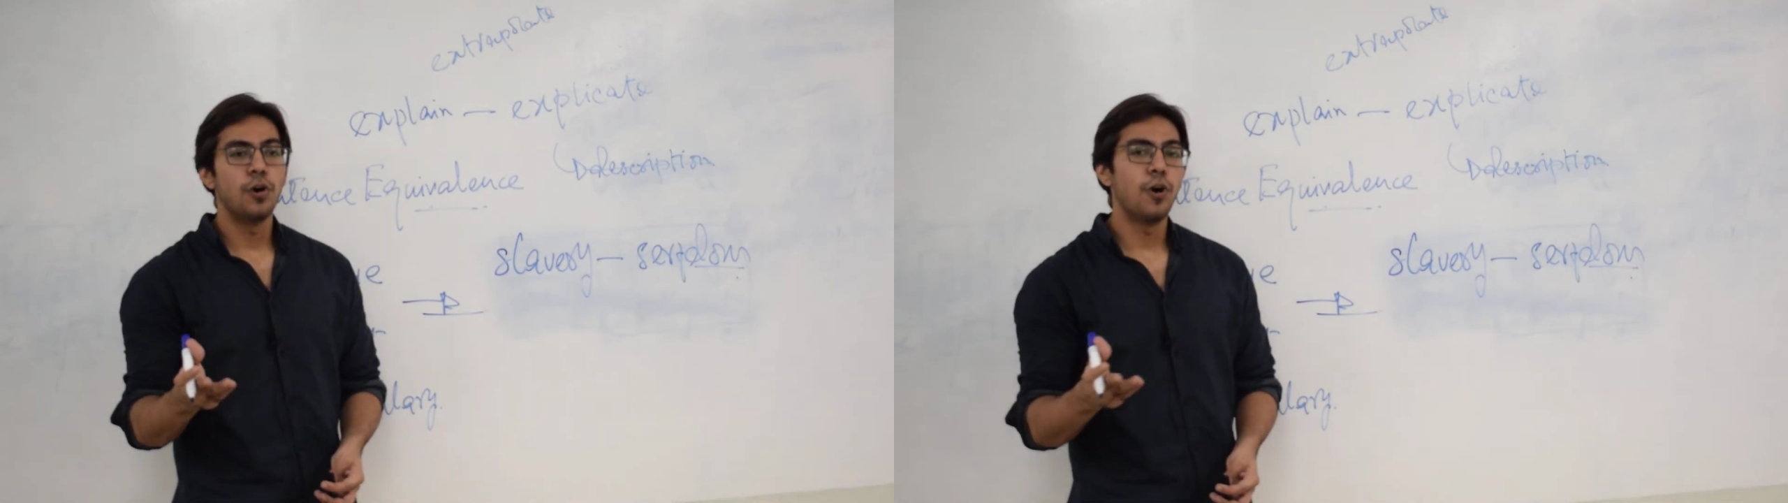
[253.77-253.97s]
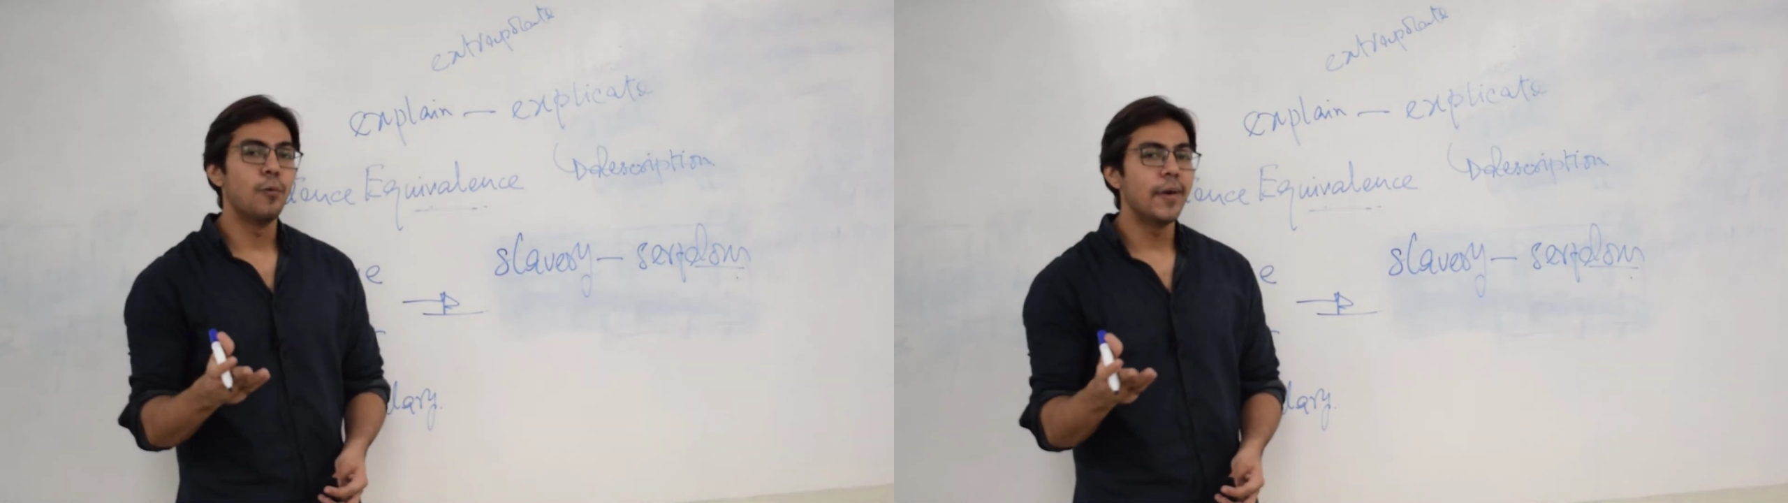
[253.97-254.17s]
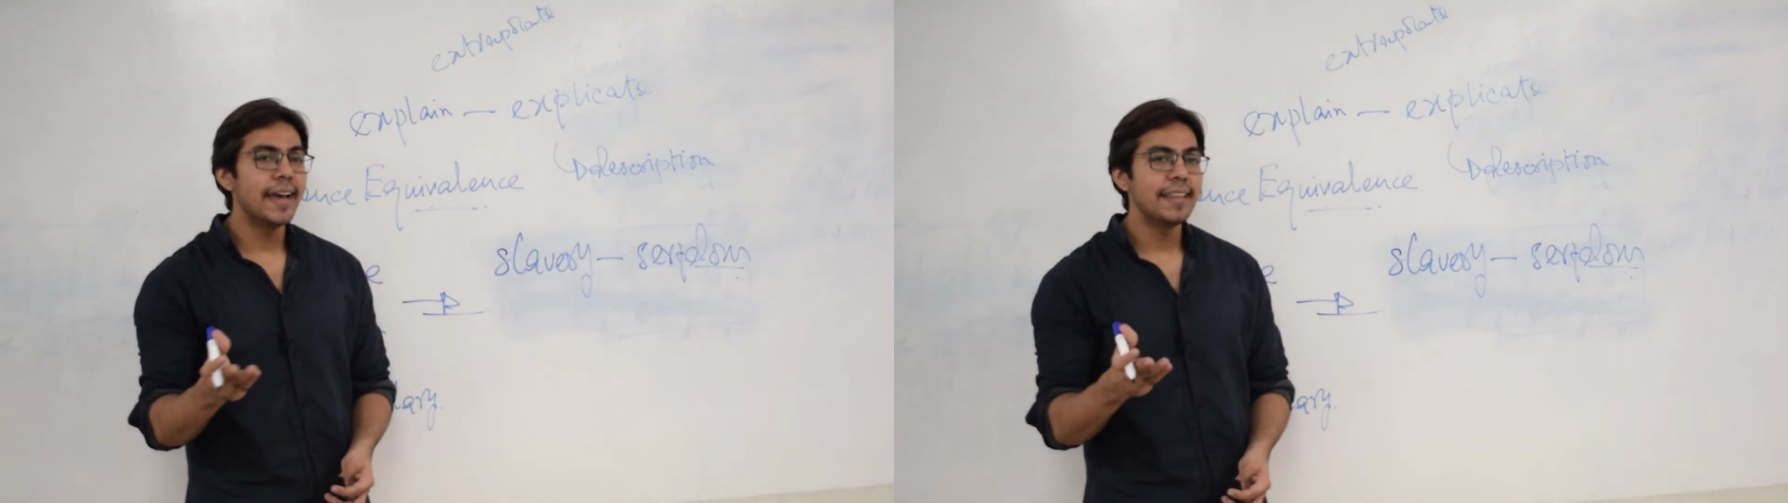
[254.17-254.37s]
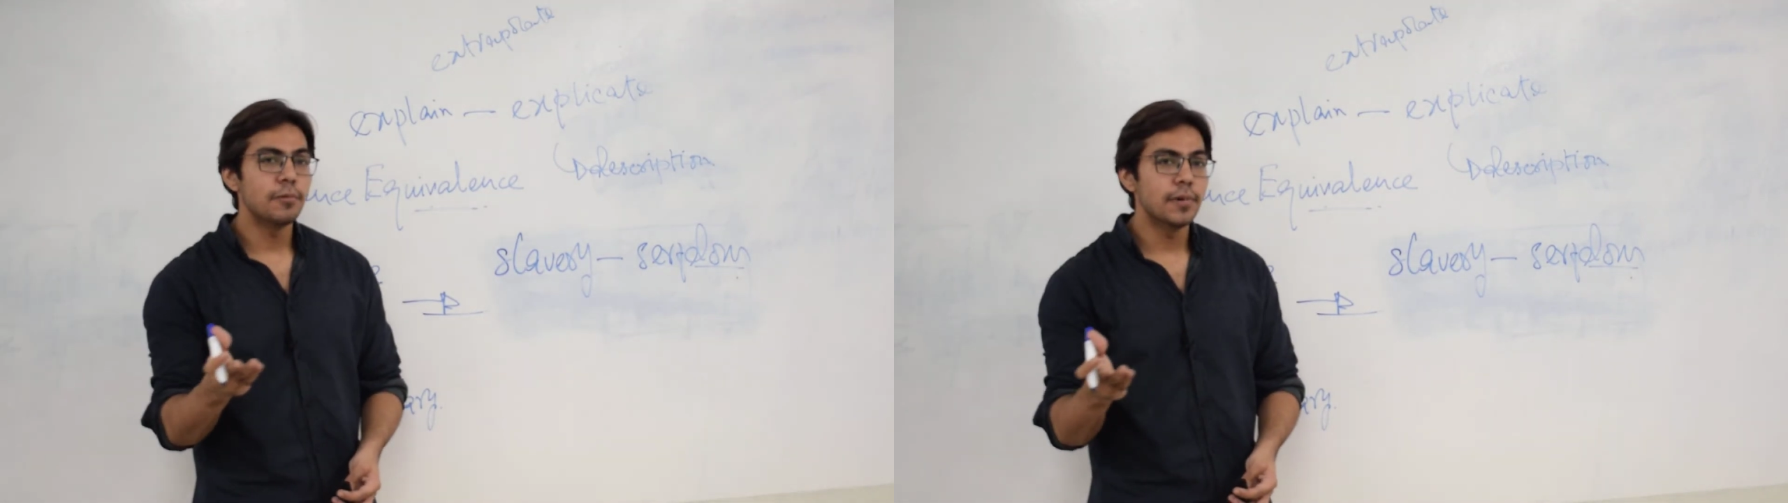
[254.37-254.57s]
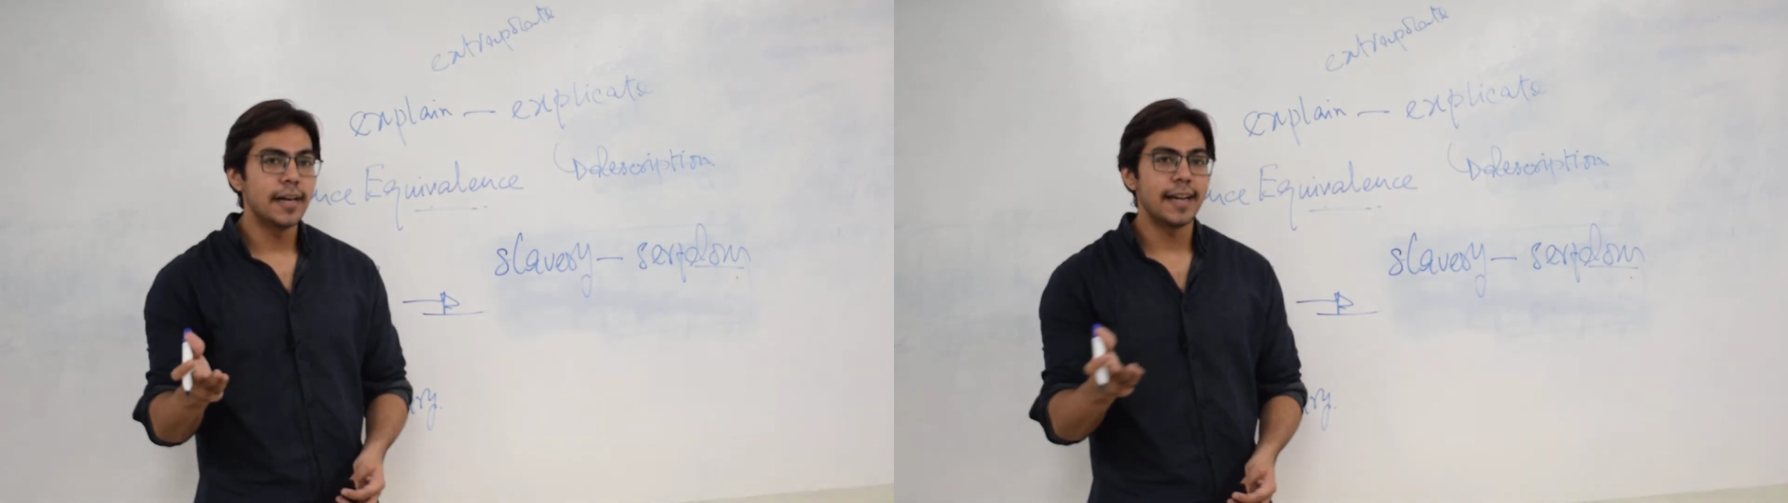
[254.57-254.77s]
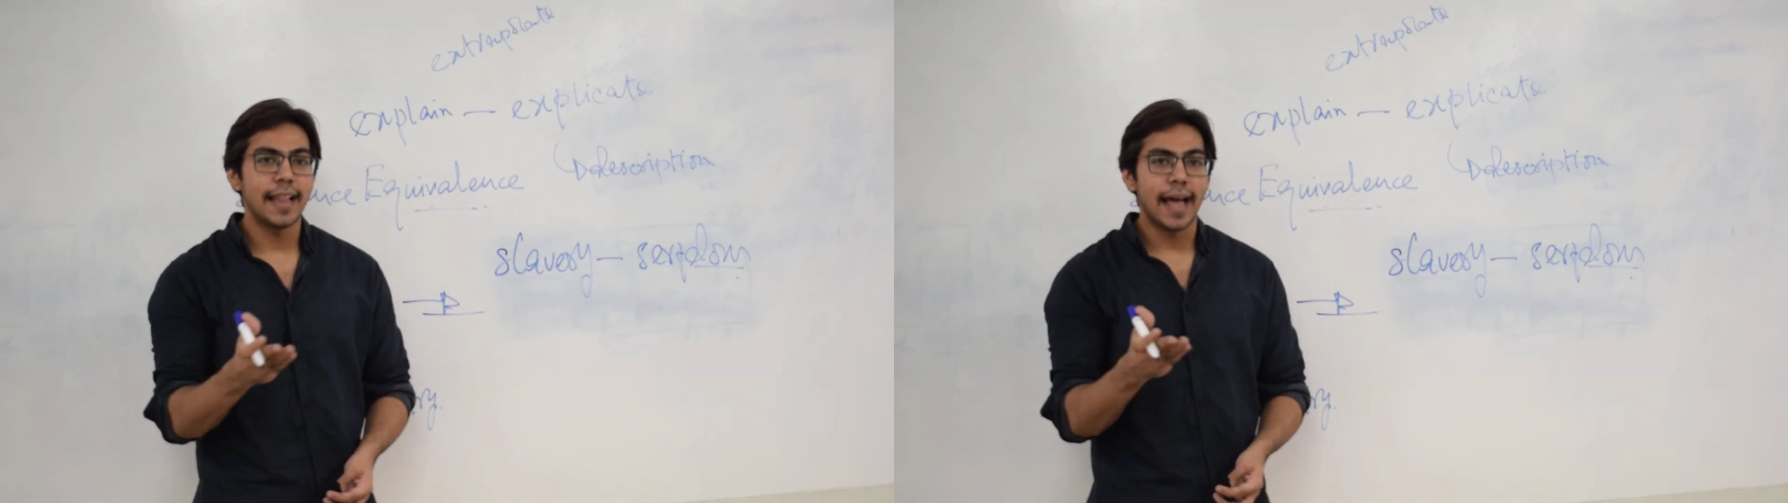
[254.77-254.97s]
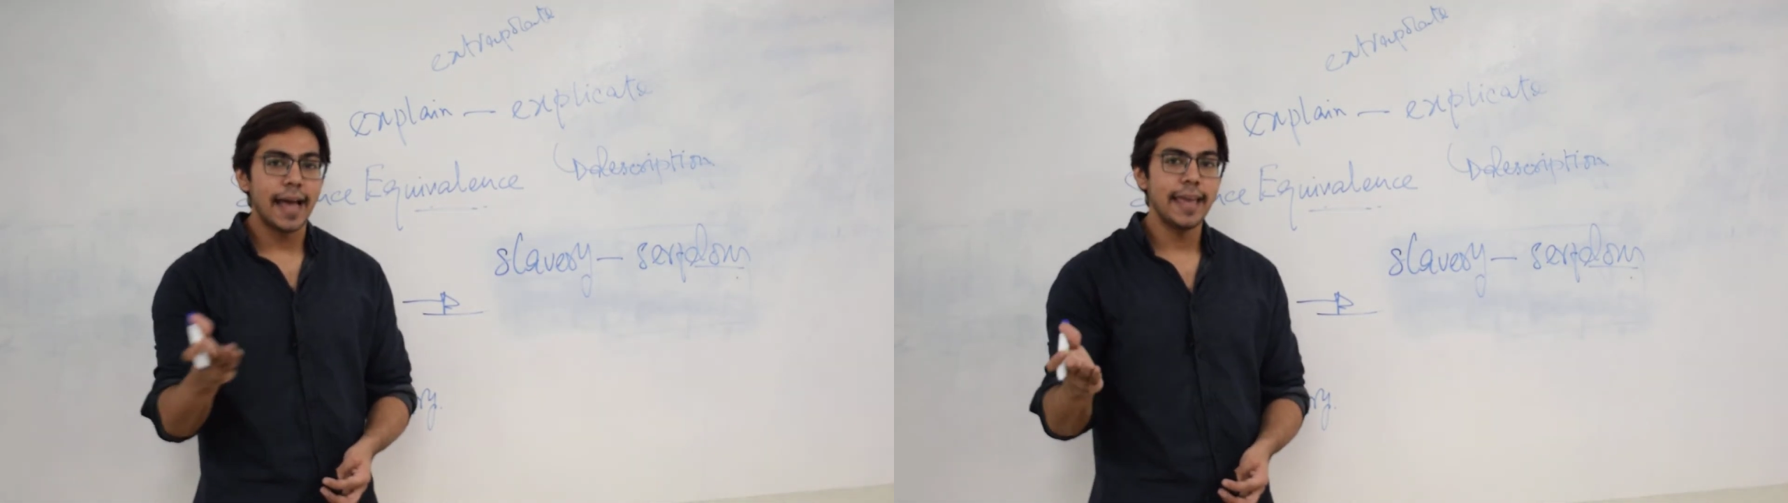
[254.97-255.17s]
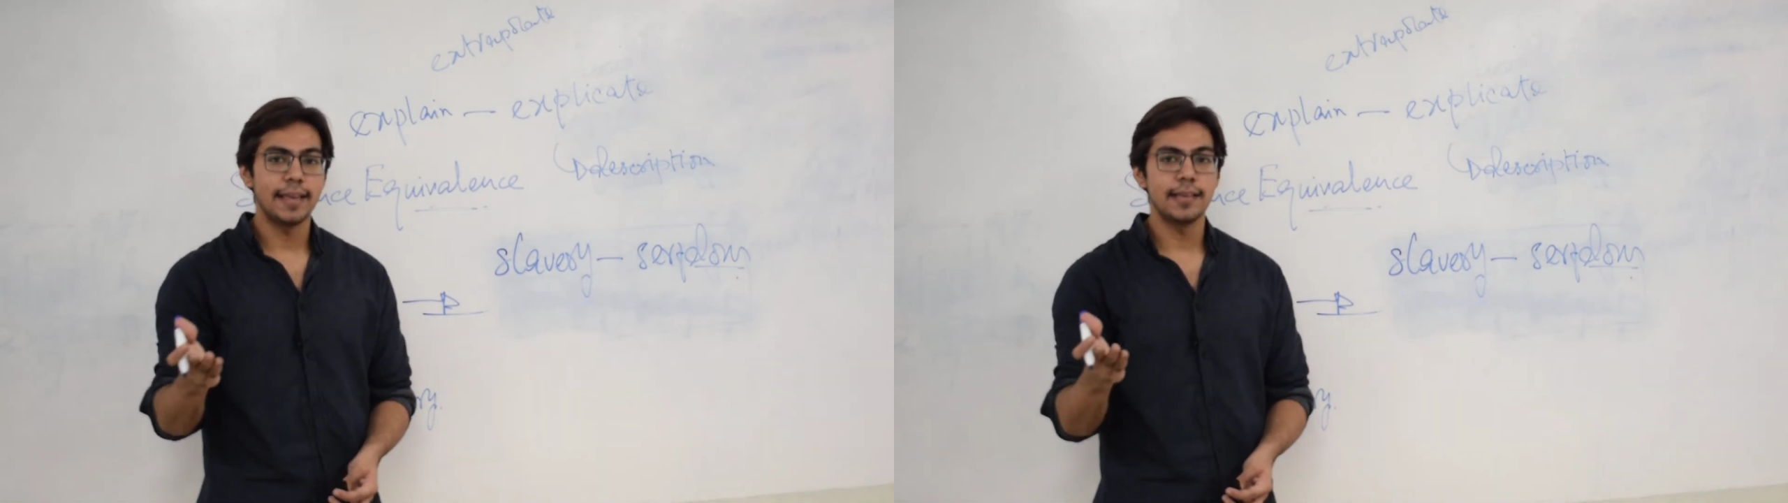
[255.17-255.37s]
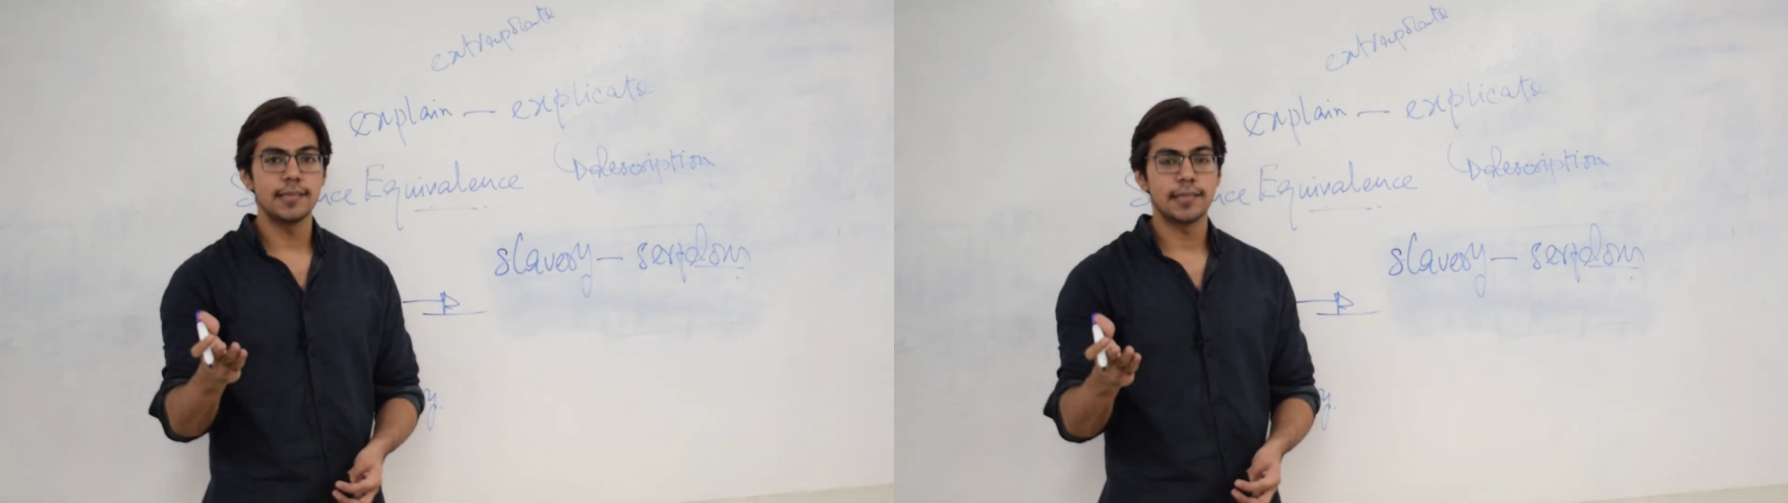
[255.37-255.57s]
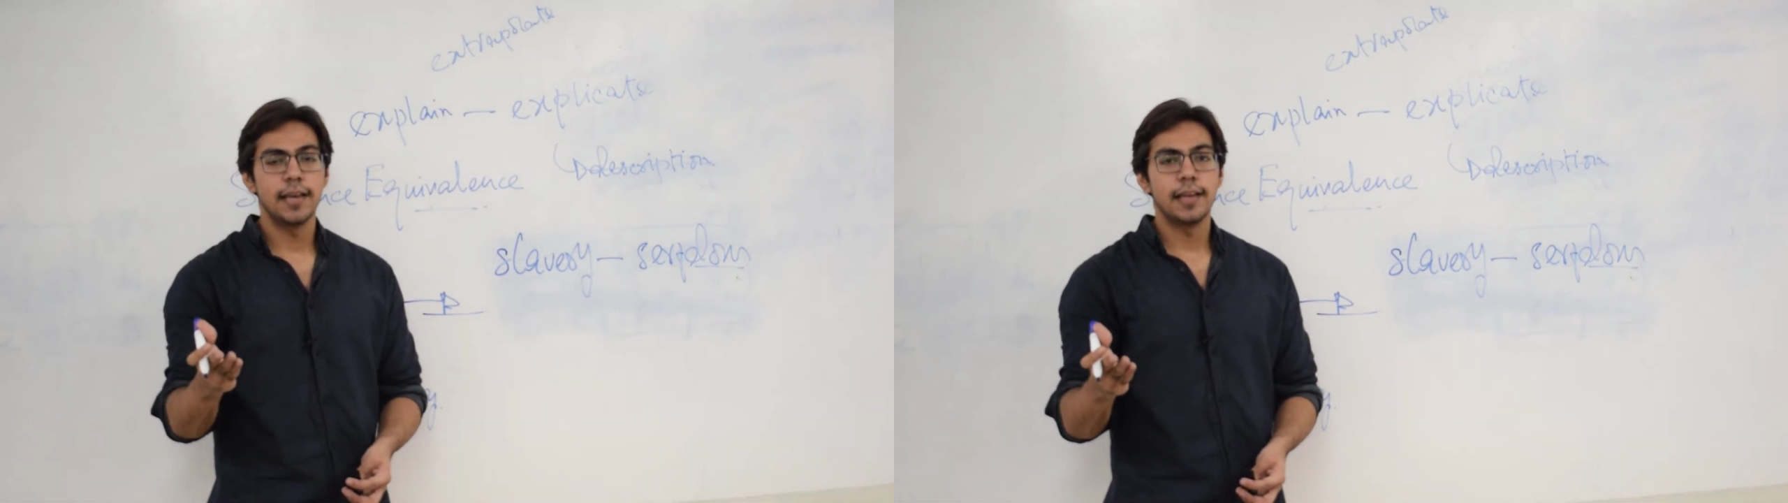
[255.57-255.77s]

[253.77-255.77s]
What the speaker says: of where the word lies